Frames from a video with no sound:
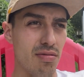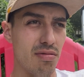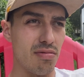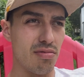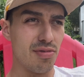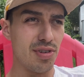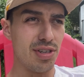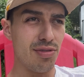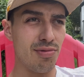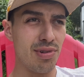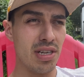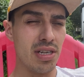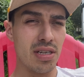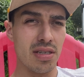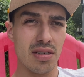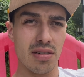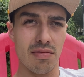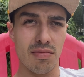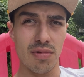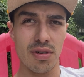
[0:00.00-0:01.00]
3
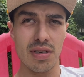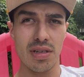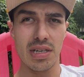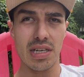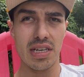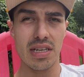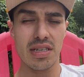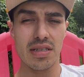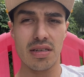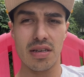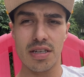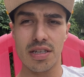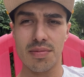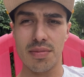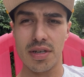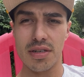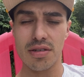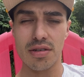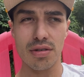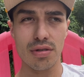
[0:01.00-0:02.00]
weeks and 1 day since
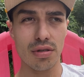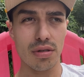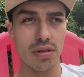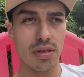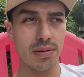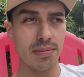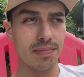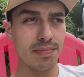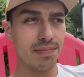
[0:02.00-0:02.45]
my surgery.